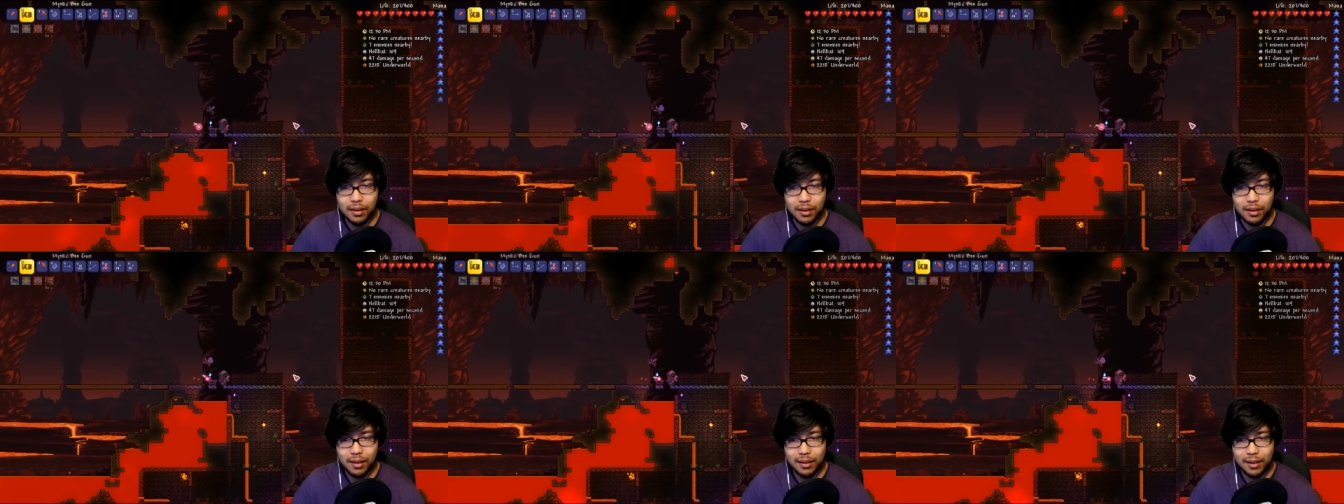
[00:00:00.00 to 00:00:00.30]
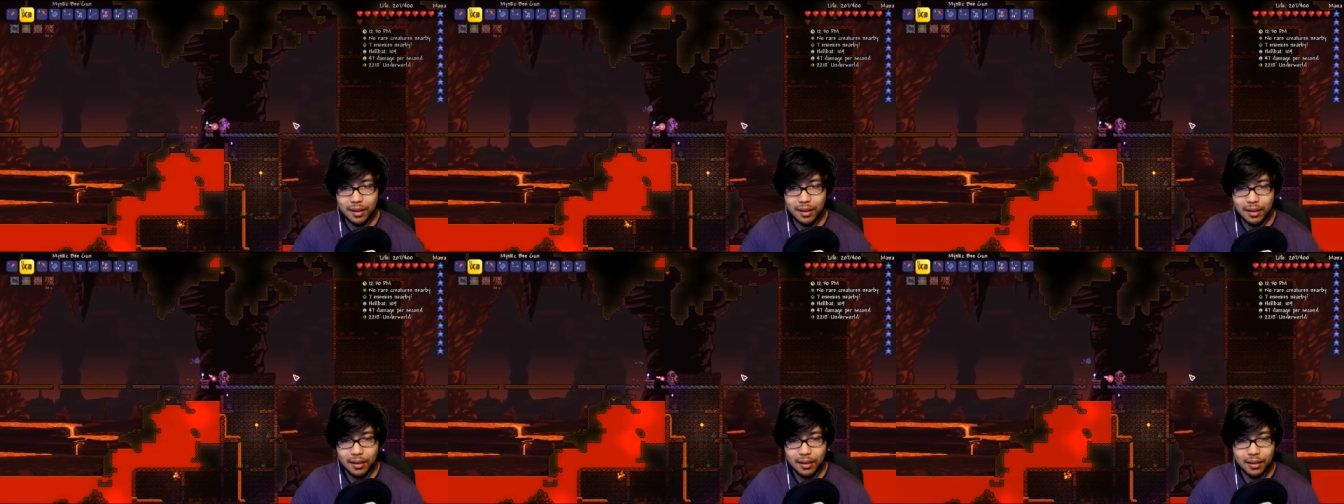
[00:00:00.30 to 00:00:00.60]

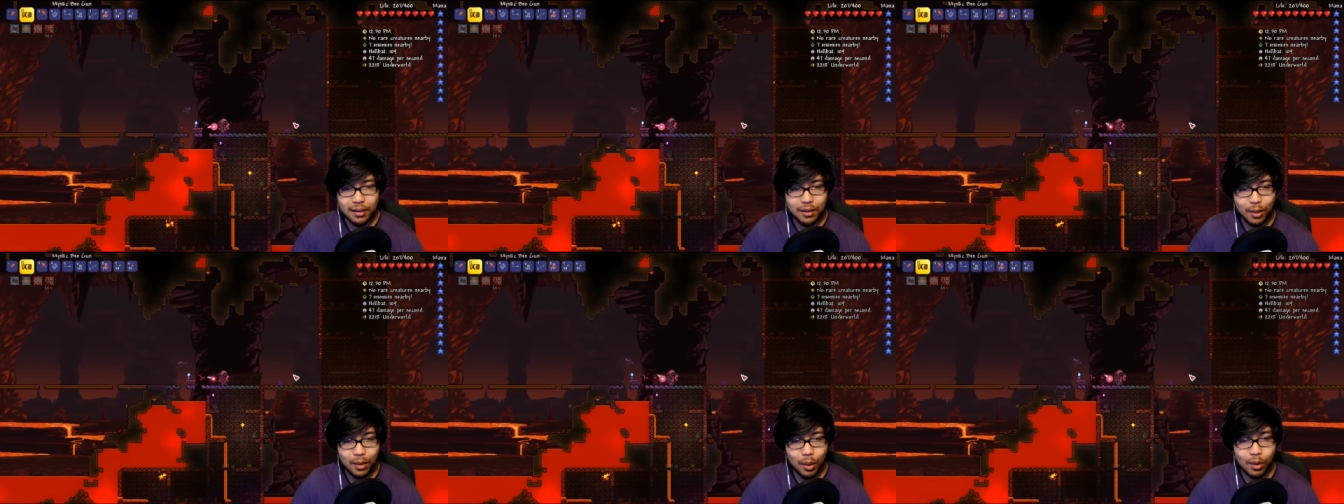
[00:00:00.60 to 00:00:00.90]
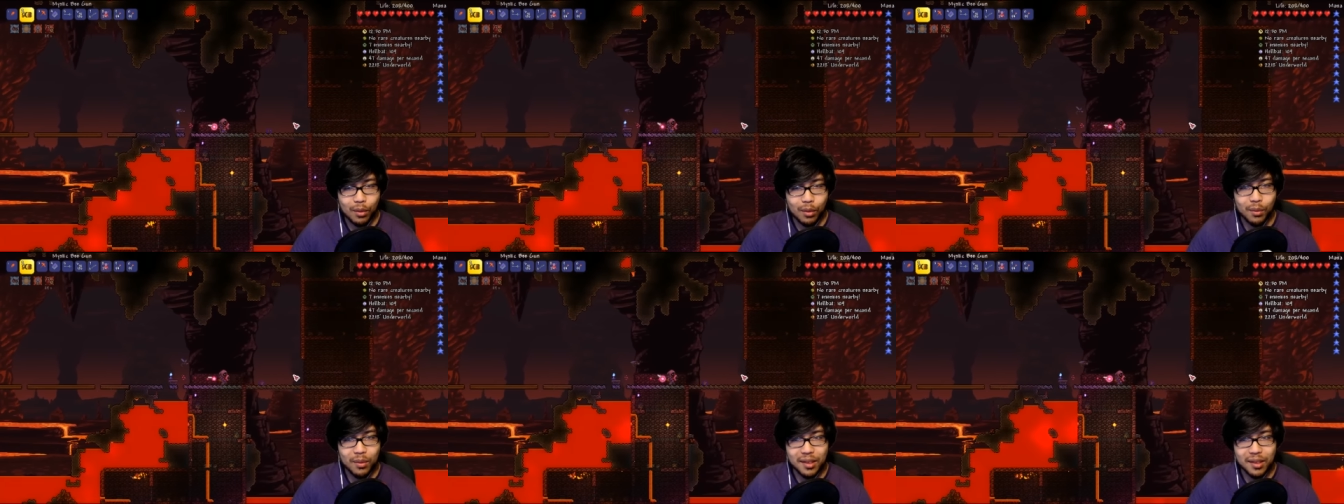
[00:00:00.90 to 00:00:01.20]
That's a
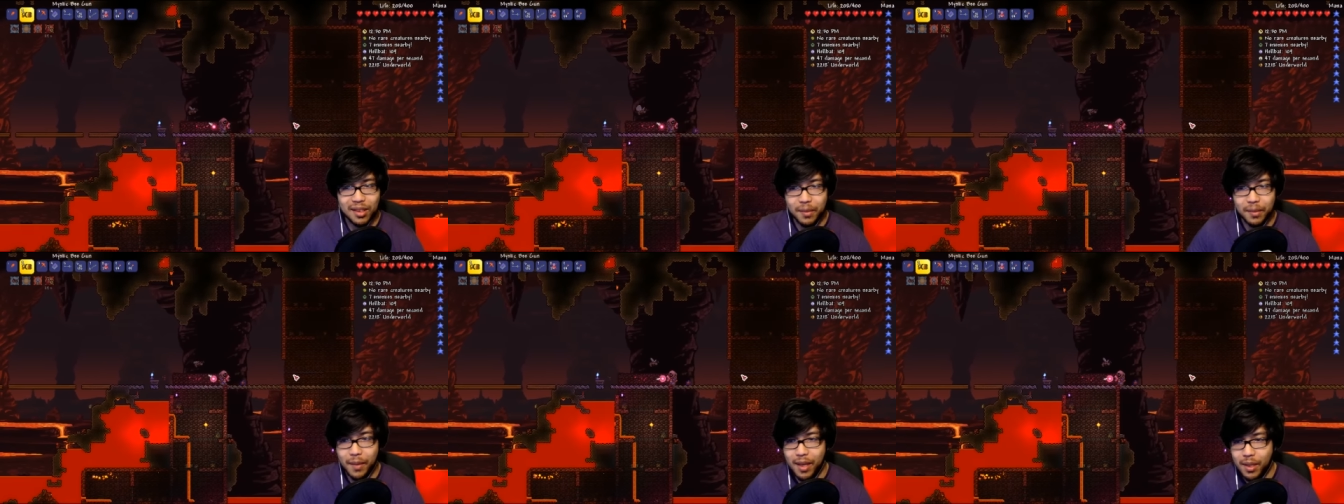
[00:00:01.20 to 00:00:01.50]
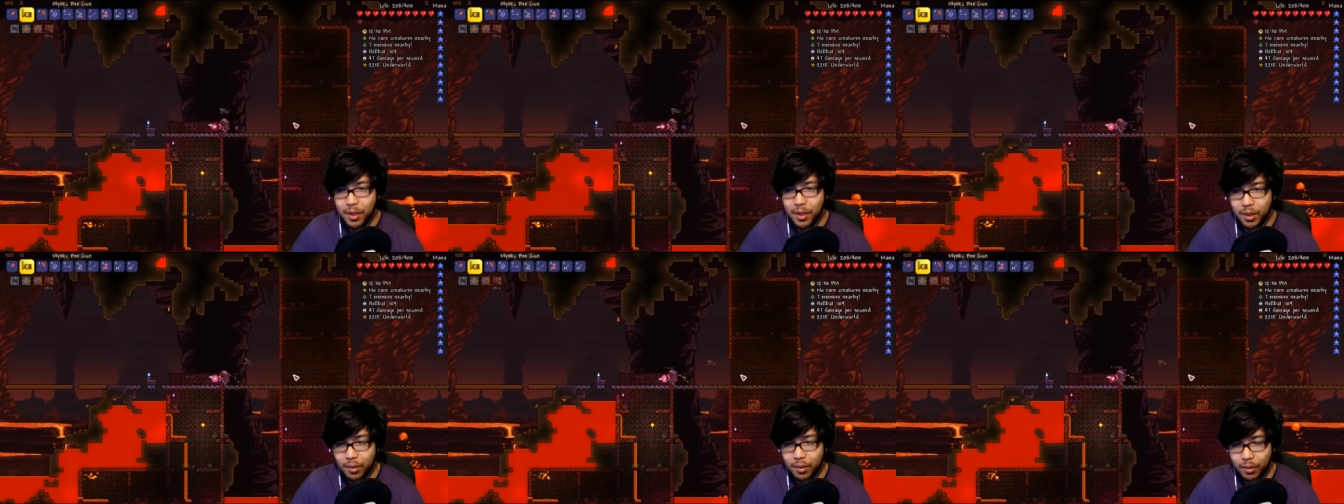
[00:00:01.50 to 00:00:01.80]
horrible in
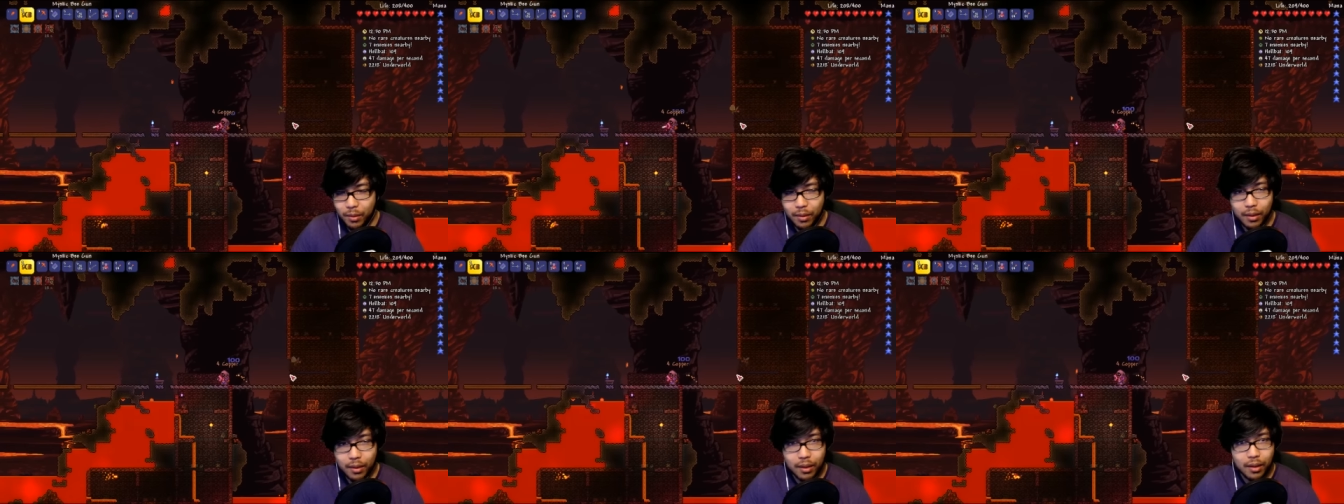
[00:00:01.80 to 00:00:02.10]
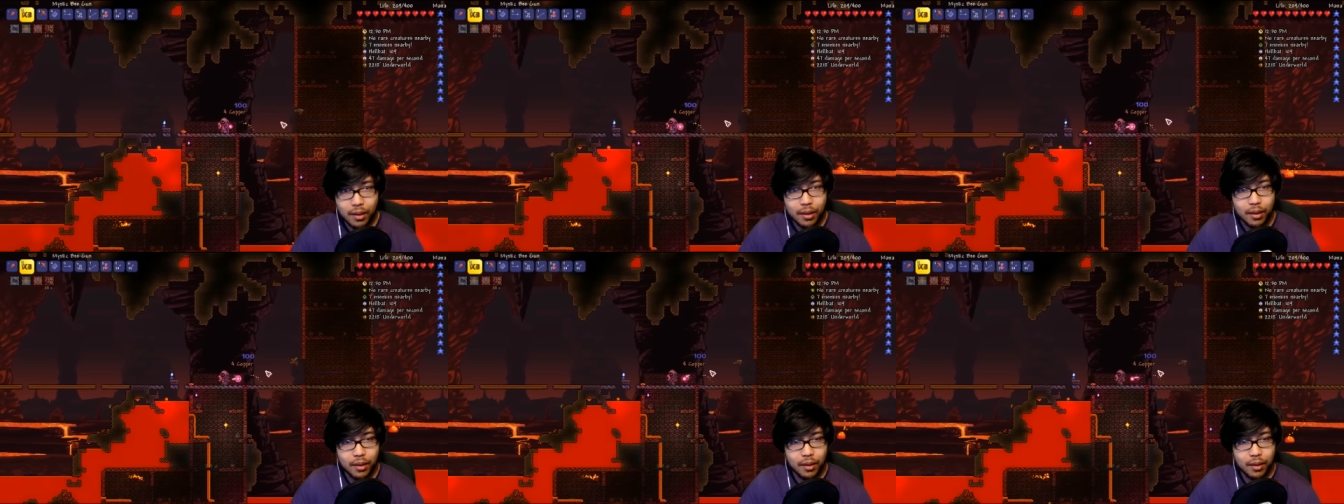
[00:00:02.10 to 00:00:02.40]
Spanish.
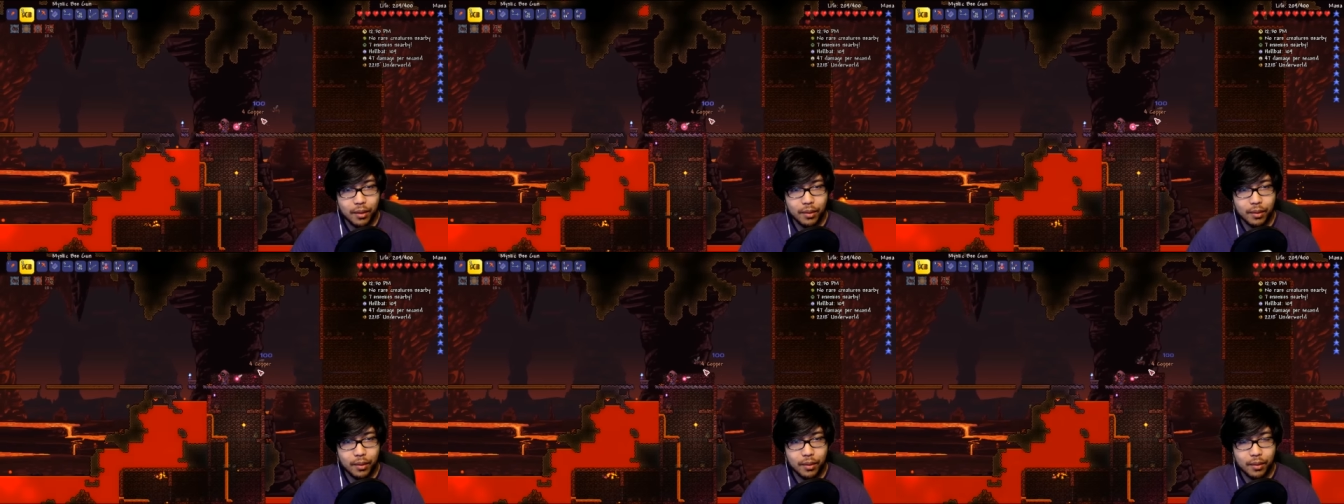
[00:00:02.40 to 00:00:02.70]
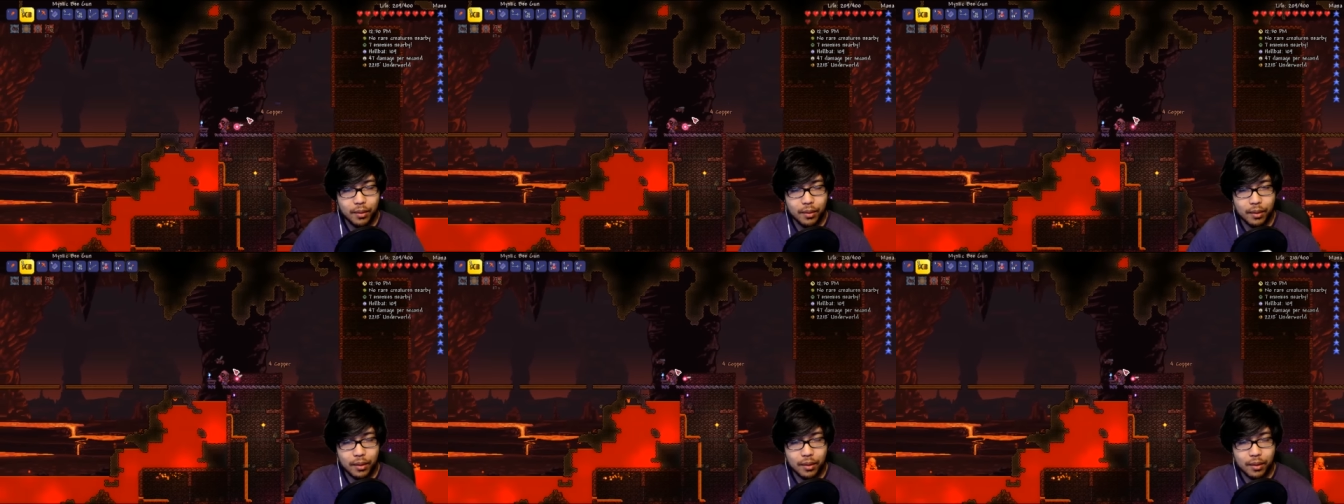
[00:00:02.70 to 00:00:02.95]
You